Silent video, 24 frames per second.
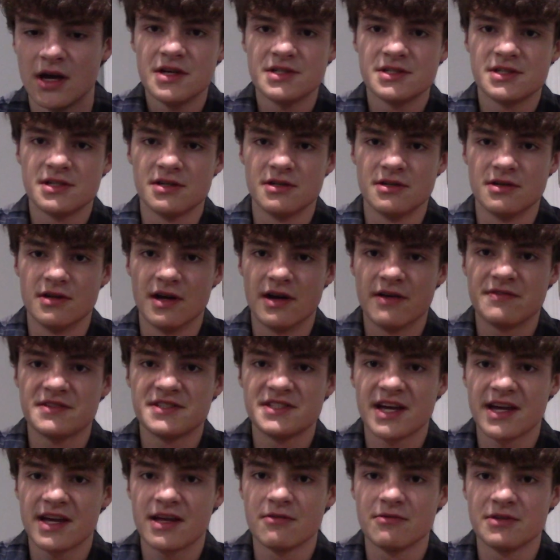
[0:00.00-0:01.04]
So if
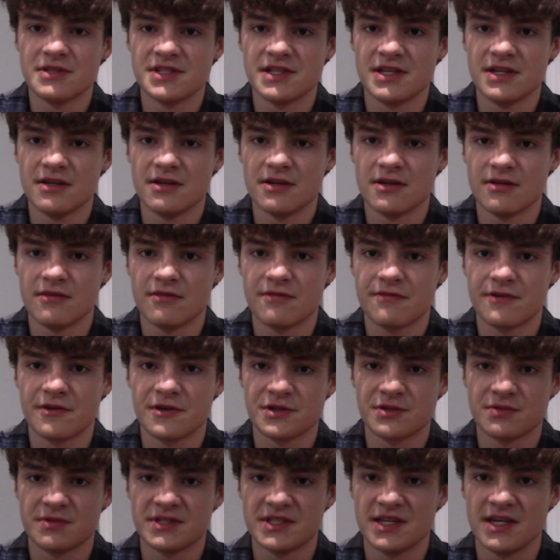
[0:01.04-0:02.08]
second was here and
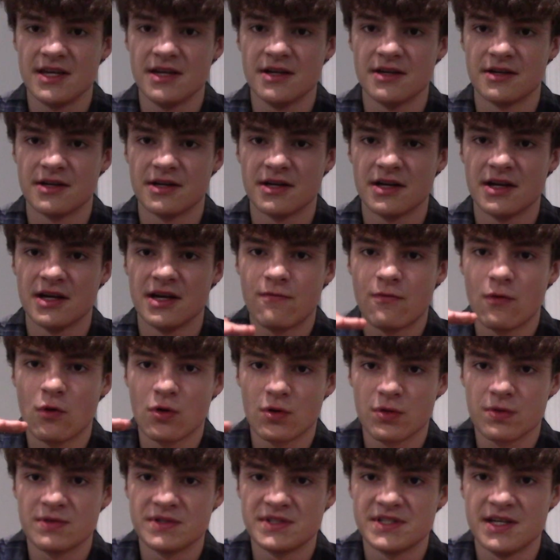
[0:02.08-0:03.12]
first was here,
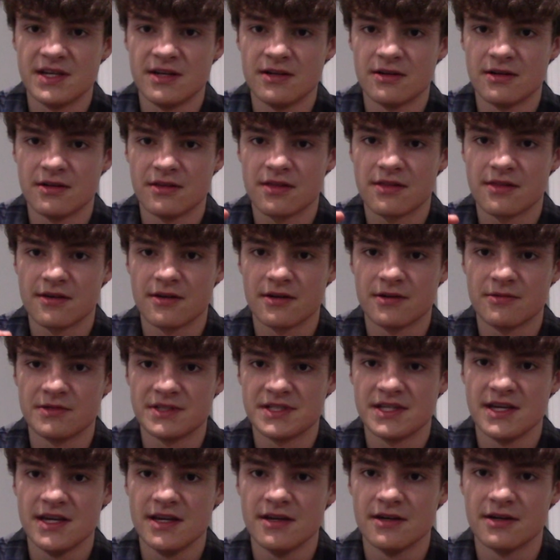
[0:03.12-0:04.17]
fourth was here and third
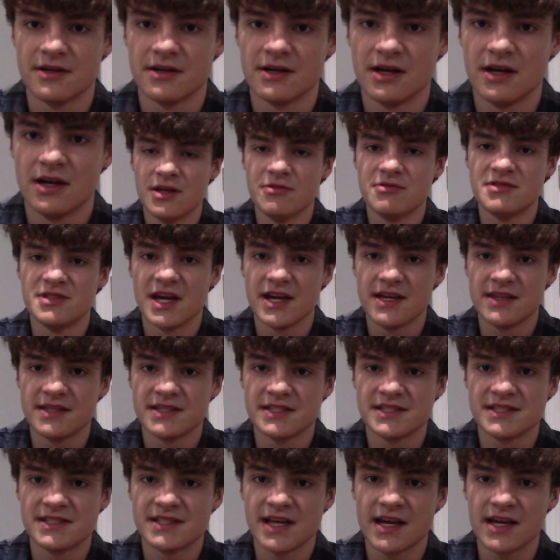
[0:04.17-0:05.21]
was here, you take the
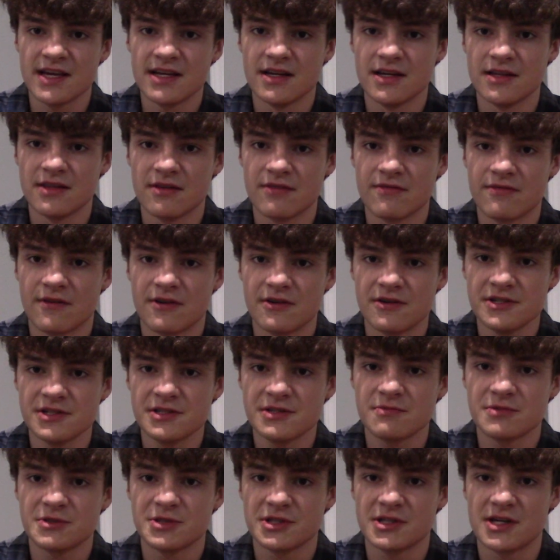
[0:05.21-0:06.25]
second and the
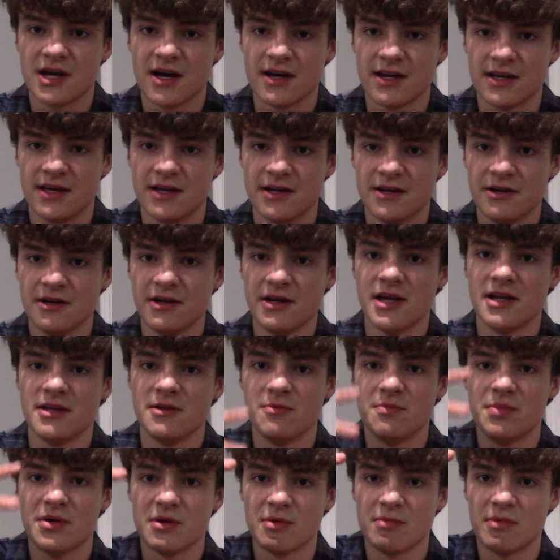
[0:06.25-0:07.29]
first, which are kind of here, and
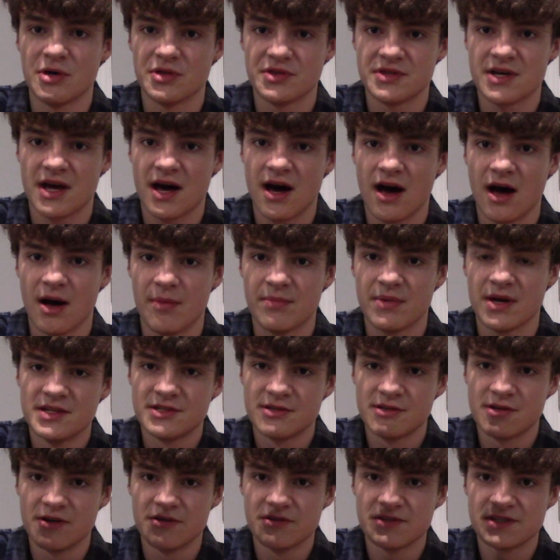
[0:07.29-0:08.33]
you put them on top.
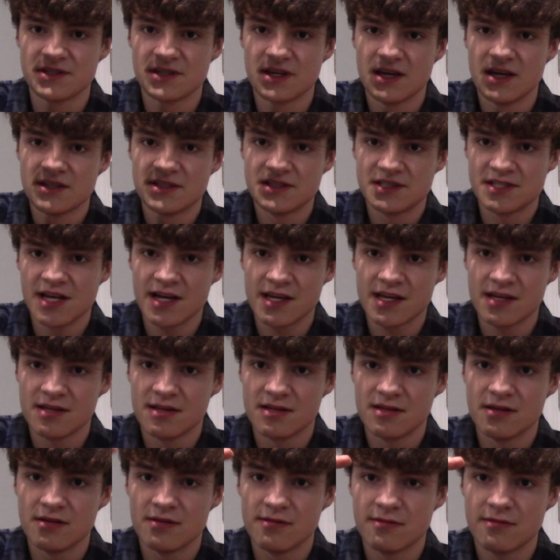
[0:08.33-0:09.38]
So it goes
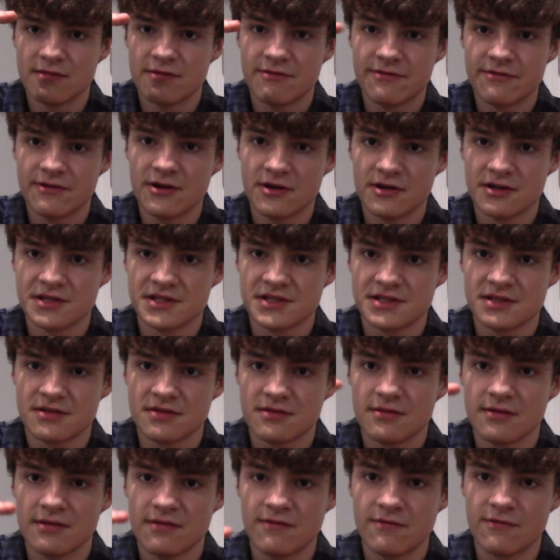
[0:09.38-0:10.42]
second, first,
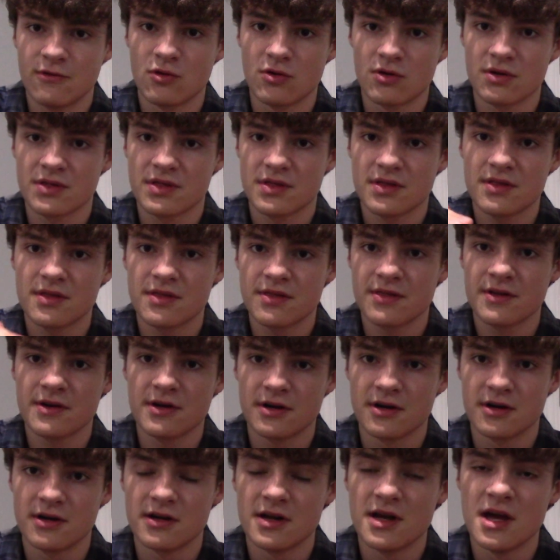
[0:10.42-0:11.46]
fourth,
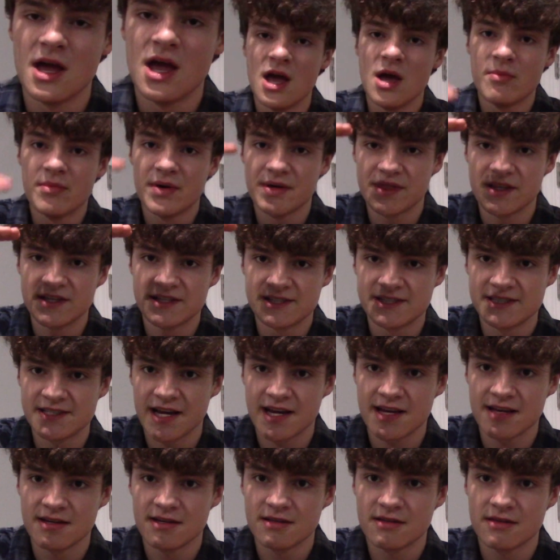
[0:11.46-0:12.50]
third, but the
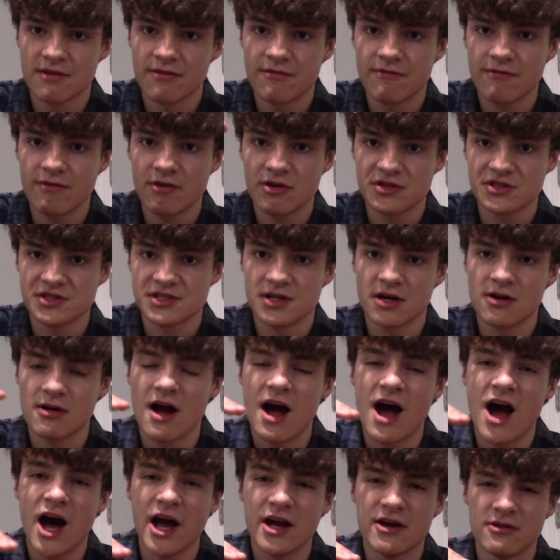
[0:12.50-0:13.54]
second and the first are
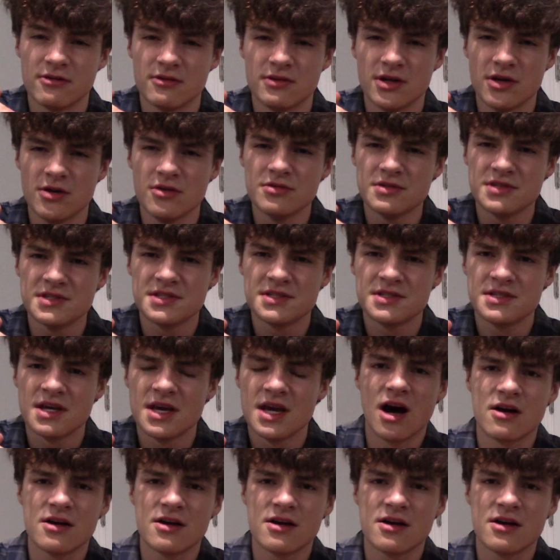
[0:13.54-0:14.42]
higher notes.